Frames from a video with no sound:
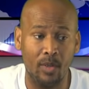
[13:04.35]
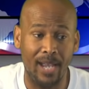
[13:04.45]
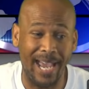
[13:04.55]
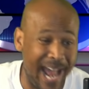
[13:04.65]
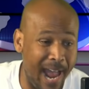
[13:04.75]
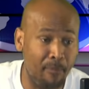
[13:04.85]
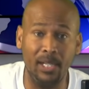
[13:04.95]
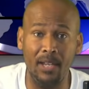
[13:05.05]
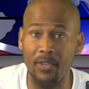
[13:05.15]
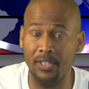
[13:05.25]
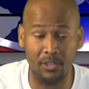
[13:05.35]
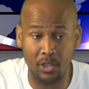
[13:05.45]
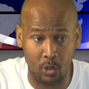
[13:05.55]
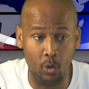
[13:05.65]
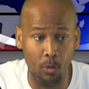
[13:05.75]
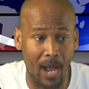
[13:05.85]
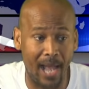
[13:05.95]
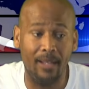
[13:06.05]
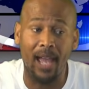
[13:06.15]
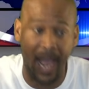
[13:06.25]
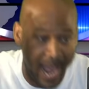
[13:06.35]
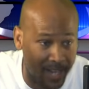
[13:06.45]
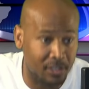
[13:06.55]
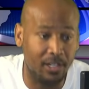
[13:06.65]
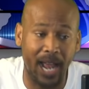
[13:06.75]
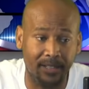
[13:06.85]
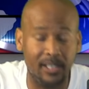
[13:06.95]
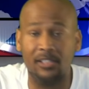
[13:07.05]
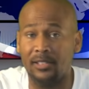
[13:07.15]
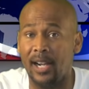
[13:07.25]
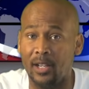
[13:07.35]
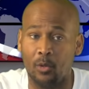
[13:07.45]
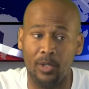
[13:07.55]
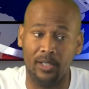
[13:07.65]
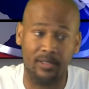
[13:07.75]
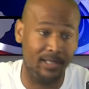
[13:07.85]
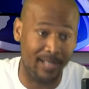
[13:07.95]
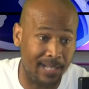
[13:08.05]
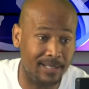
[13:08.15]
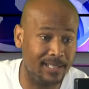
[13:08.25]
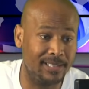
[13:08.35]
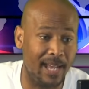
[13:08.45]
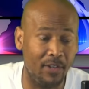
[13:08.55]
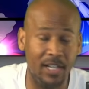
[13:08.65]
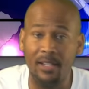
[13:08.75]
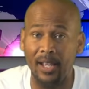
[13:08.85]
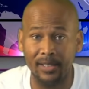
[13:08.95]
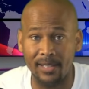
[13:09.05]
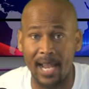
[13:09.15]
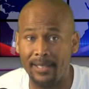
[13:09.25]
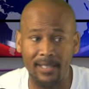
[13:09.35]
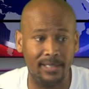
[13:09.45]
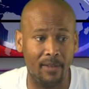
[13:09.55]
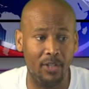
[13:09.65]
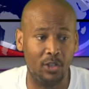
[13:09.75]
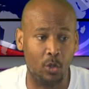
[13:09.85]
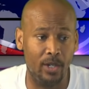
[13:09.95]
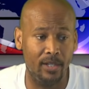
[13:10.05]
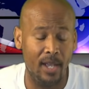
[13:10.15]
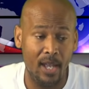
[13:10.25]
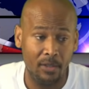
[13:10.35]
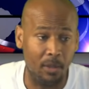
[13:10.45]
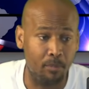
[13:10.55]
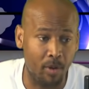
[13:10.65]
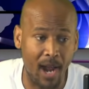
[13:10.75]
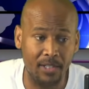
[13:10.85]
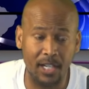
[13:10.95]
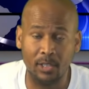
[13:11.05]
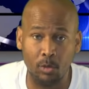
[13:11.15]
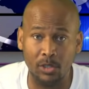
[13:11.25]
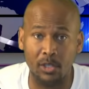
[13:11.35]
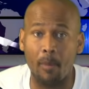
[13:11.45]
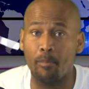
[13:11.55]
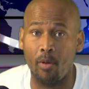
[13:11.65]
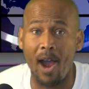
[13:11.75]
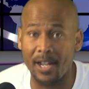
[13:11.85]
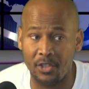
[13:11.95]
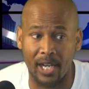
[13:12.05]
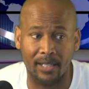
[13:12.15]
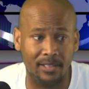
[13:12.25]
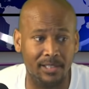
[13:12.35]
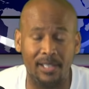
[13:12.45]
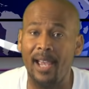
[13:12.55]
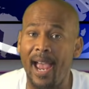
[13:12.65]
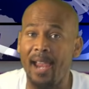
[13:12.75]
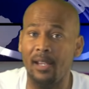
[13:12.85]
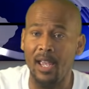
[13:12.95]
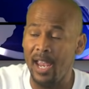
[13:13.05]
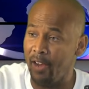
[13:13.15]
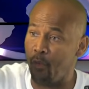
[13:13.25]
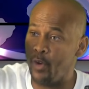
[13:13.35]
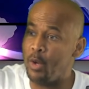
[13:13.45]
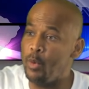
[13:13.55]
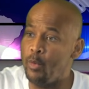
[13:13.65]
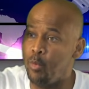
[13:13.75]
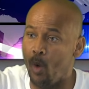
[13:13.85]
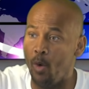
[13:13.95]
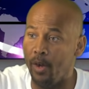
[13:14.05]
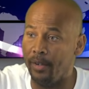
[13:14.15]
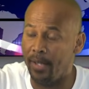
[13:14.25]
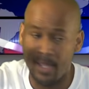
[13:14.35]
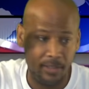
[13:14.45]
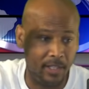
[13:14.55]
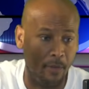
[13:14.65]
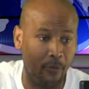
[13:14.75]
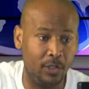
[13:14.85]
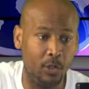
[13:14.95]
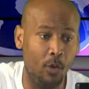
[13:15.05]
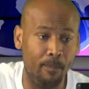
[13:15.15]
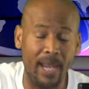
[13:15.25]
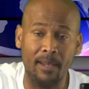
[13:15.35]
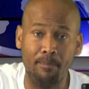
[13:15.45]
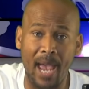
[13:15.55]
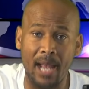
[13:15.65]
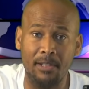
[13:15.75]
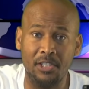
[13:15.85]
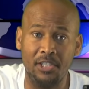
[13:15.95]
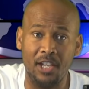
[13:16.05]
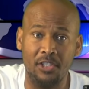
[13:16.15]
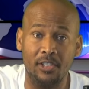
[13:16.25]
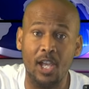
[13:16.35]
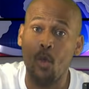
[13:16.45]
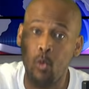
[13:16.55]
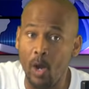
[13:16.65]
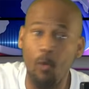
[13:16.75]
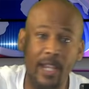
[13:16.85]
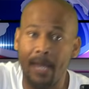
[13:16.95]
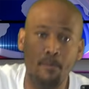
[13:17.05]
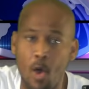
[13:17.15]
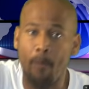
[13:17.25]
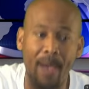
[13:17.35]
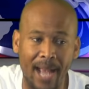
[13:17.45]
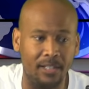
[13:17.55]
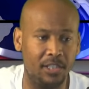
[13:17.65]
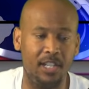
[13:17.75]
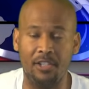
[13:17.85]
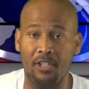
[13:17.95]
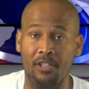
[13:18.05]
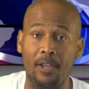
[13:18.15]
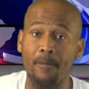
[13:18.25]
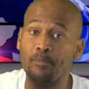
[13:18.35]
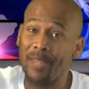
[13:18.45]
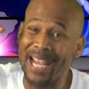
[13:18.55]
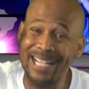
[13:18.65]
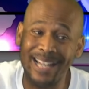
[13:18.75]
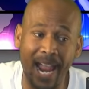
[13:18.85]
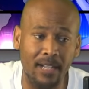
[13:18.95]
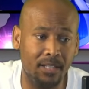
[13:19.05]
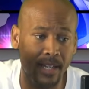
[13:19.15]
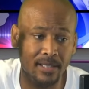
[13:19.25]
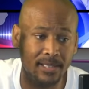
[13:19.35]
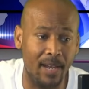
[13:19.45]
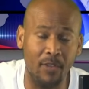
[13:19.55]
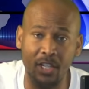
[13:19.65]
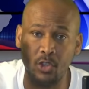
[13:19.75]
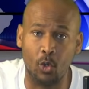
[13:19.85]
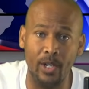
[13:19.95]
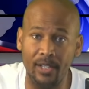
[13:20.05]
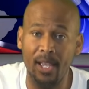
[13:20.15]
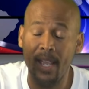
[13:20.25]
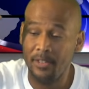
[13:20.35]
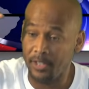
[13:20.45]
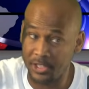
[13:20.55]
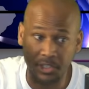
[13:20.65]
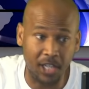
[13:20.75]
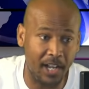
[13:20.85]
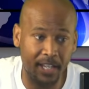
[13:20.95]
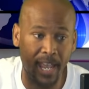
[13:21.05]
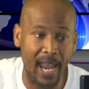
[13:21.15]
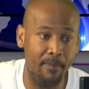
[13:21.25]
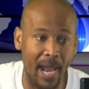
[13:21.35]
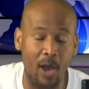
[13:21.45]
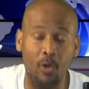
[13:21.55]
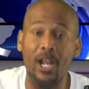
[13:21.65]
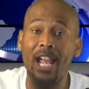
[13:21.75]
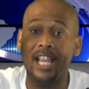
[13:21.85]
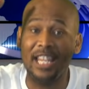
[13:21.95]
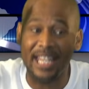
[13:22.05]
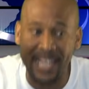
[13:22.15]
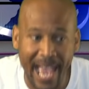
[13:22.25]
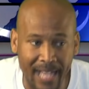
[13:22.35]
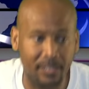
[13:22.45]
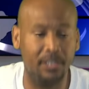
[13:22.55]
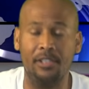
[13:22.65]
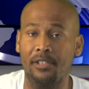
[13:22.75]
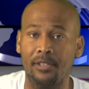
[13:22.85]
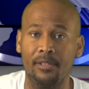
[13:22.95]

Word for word: And I believe it's to do, I, honestly, I did a study on this. In 1970 to 1973, the projects was a project to see, hey, if we can reward them for doing making bad decisions, will we get more bad decisions? In 1973, the study came out, yes.